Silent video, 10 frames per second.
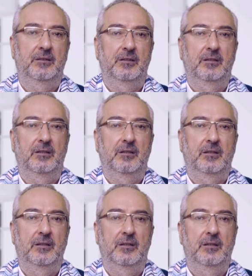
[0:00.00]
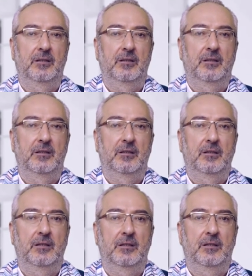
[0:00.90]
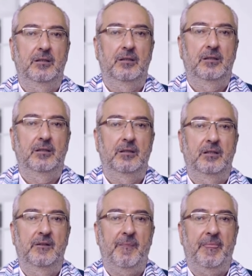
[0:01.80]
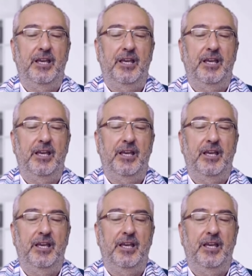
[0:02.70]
(silence)